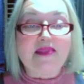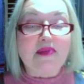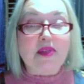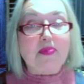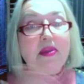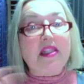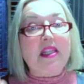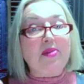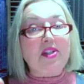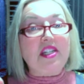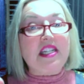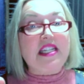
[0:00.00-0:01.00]
Must be
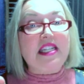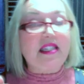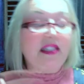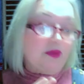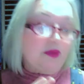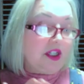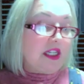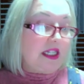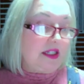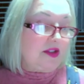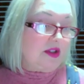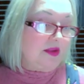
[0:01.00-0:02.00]
liberty,
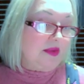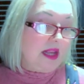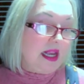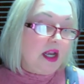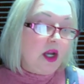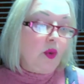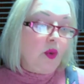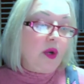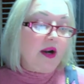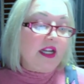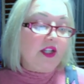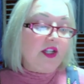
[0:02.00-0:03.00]
libertiste. We
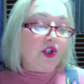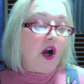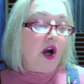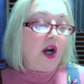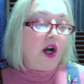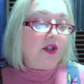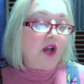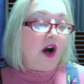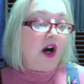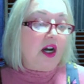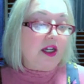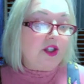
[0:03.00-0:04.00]
are each called
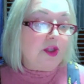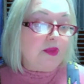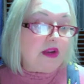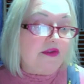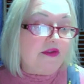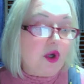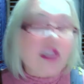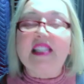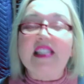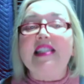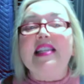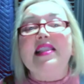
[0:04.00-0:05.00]
on to be
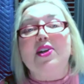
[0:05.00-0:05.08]
voices in the